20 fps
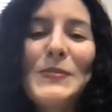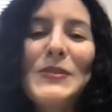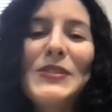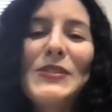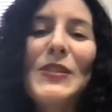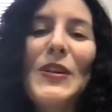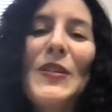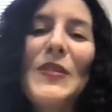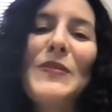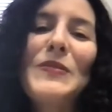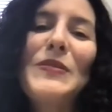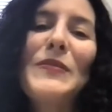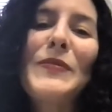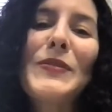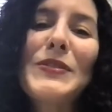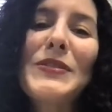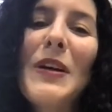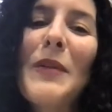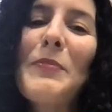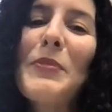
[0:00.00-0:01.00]
So the
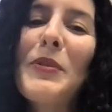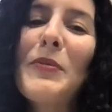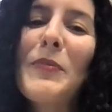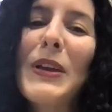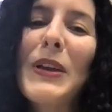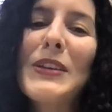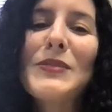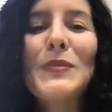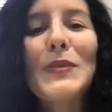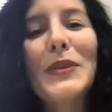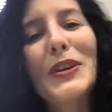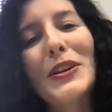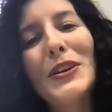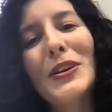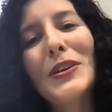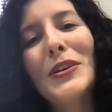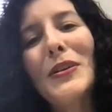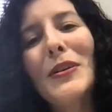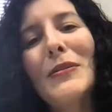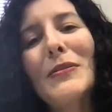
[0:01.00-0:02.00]
first couple of weeks, we're going
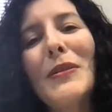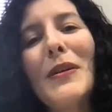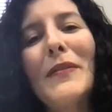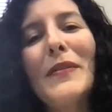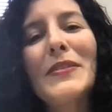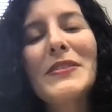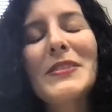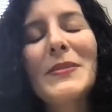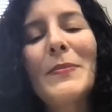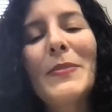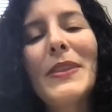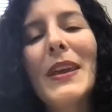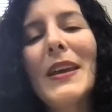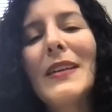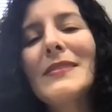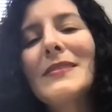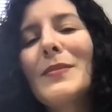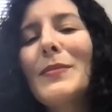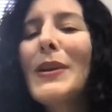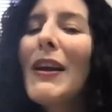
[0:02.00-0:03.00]
to go over some
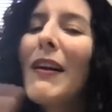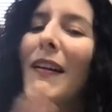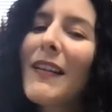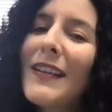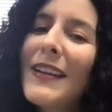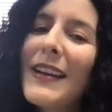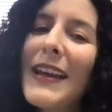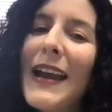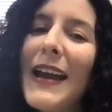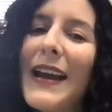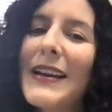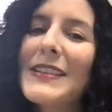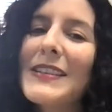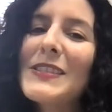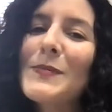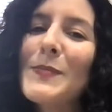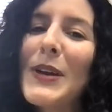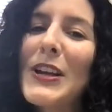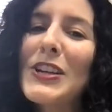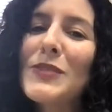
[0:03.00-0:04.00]
things that we already had in
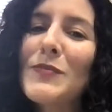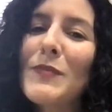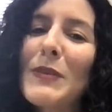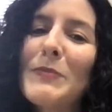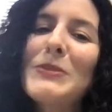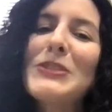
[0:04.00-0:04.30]
Spanish 1,